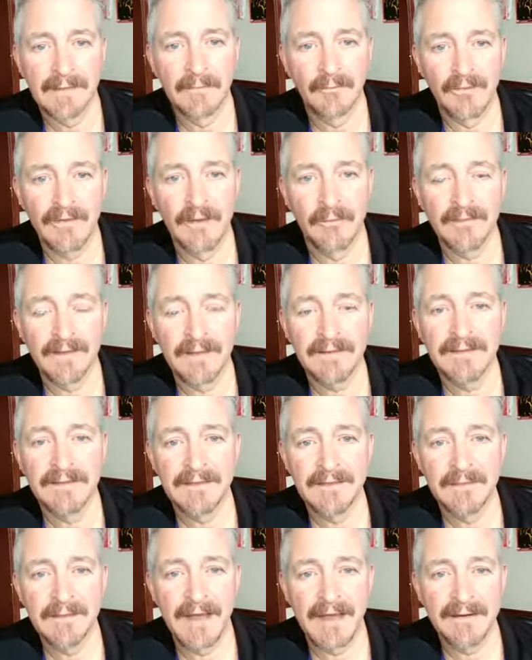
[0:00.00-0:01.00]
don't get to
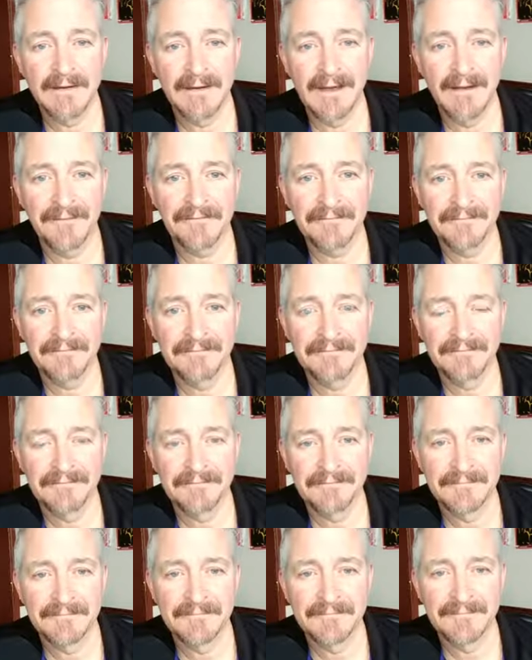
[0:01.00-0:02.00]
do that enough.
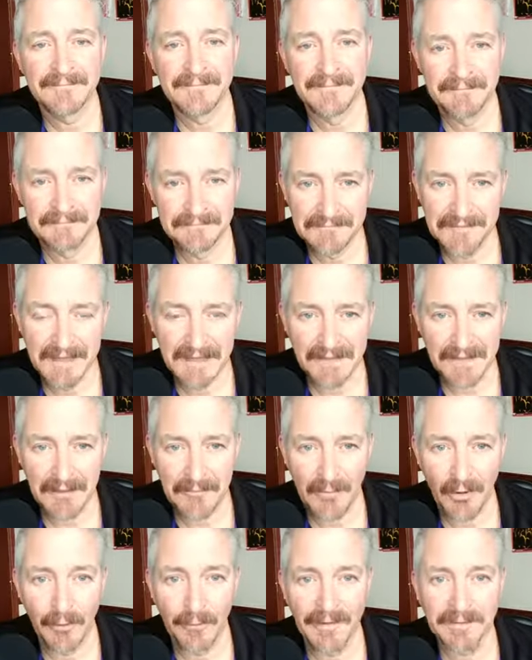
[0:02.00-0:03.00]
Take that
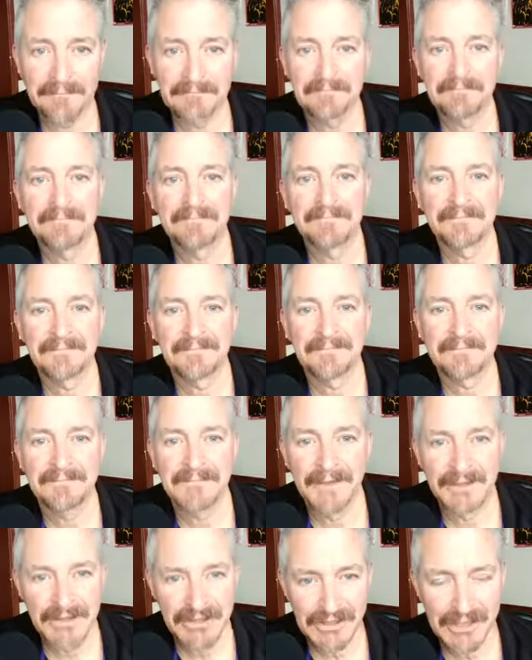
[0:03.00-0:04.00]
moment.
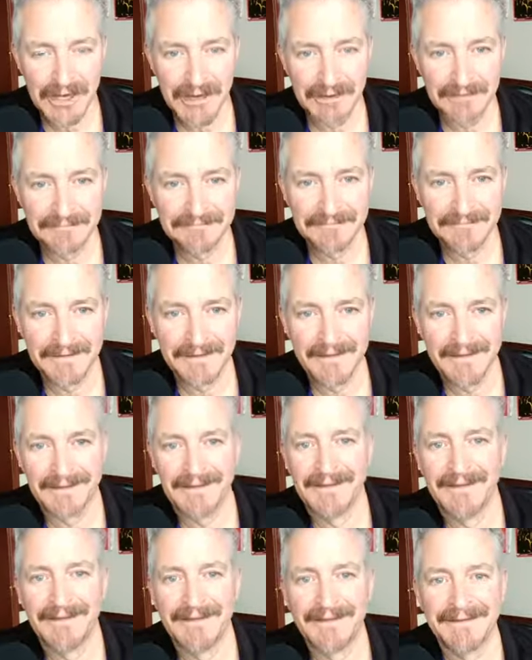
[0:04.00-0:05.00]
Share,
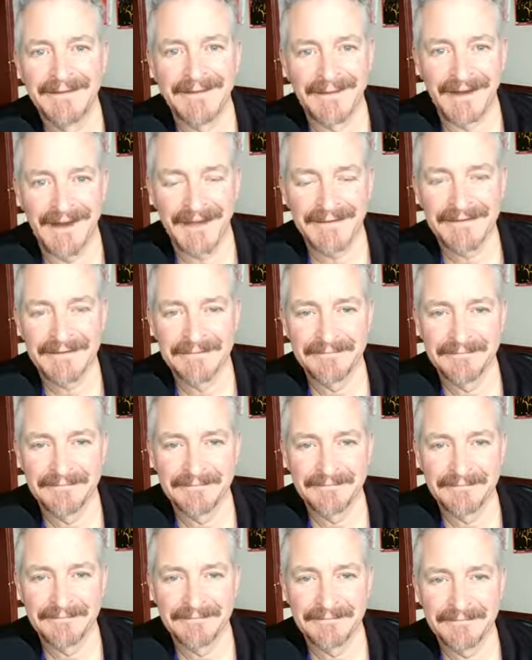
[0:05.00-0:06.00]
connect,
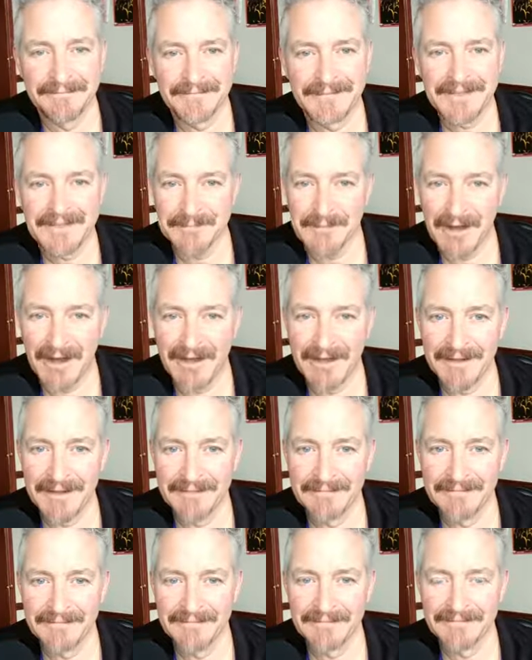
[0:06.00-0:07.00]

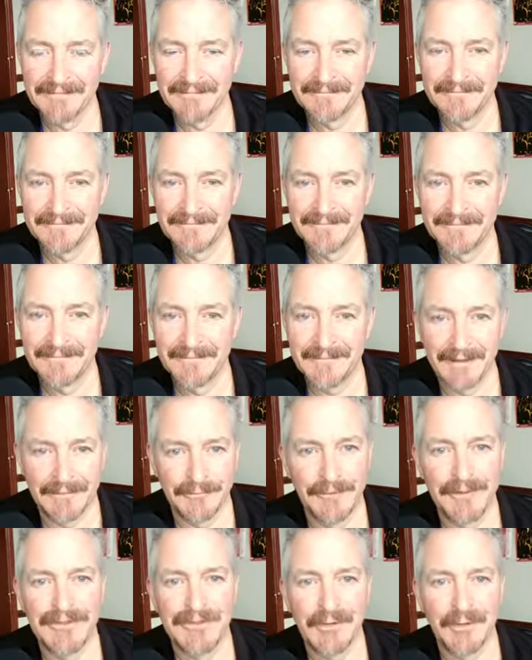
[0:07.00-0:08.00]
smile, and
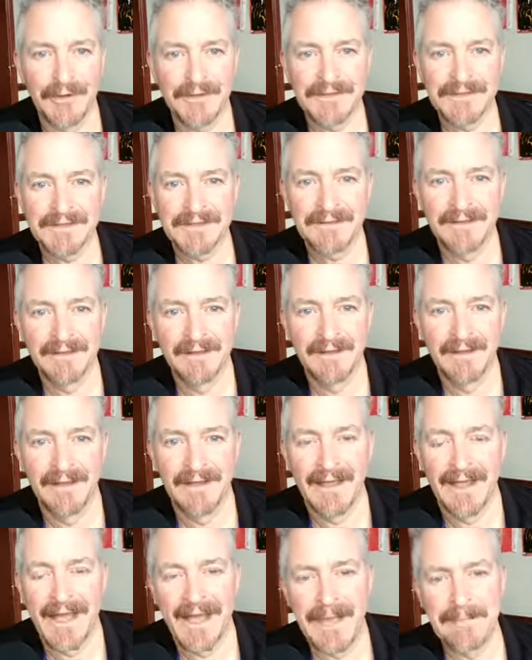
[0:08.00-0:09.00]
rejoice.
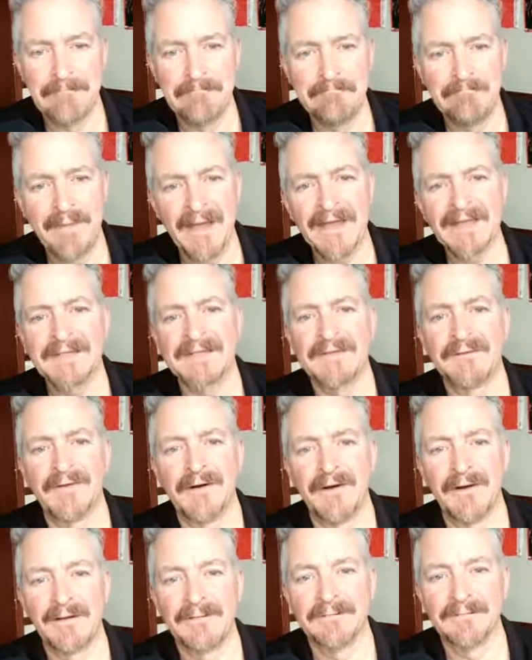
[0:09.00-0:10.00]
And best of
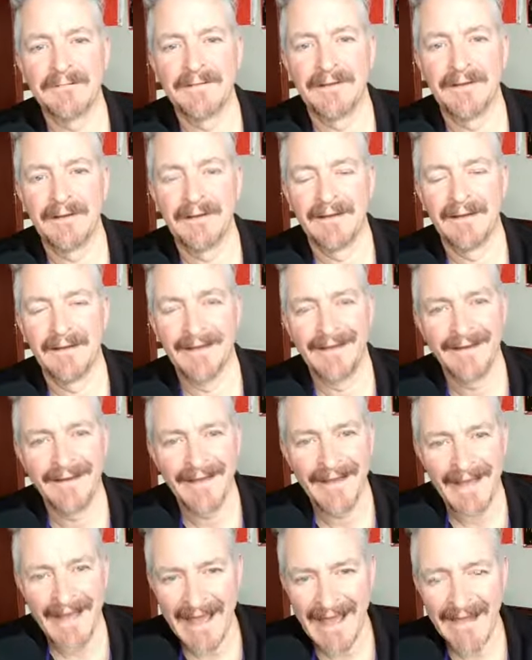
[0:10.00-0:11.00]
all,
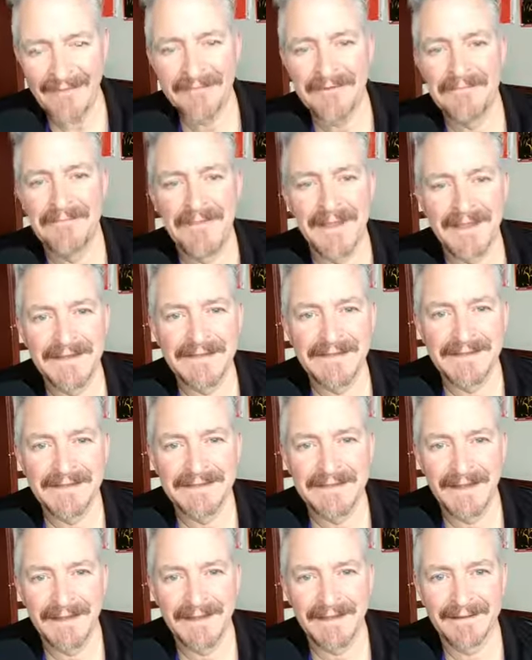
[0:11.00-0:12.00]
have an amazing
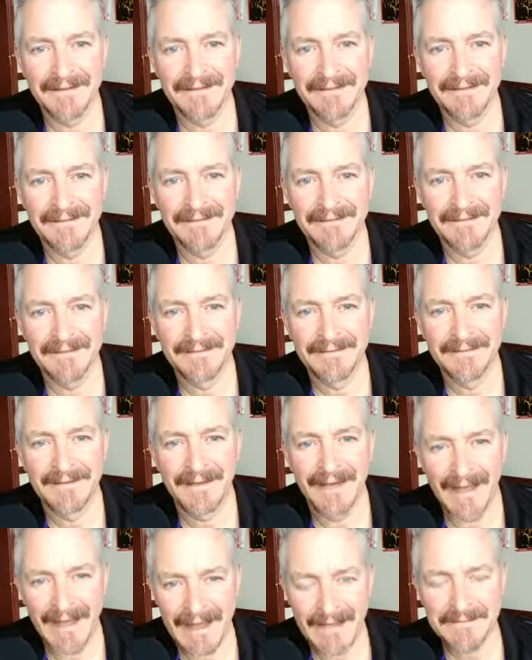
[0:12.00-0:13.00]
day.
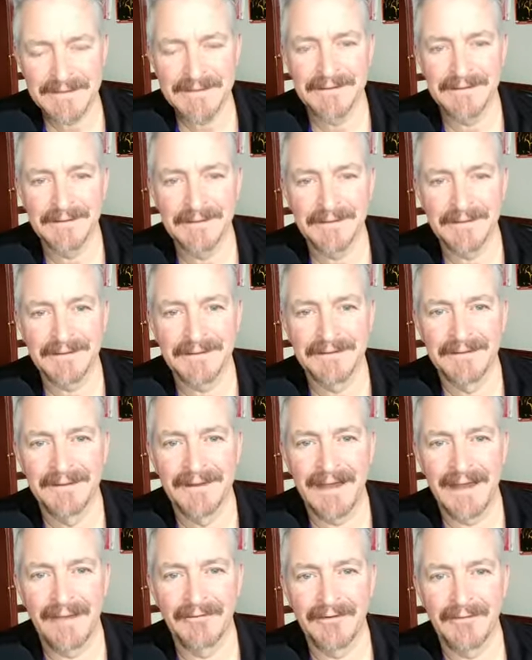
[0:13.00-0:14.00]
Absolutely
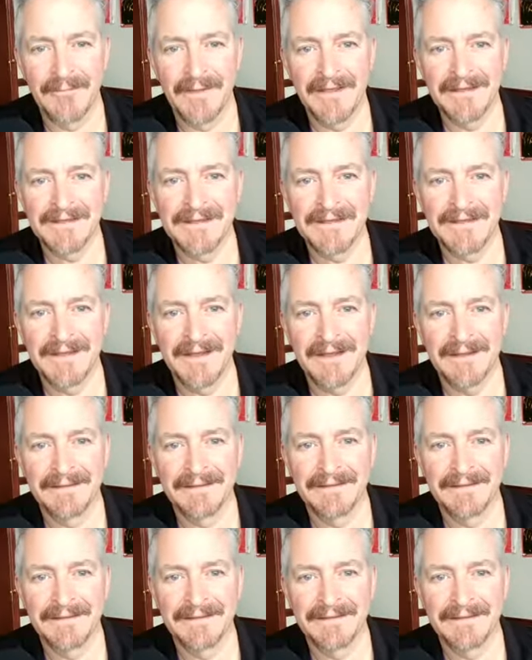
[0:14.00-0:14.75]
have an amazing day.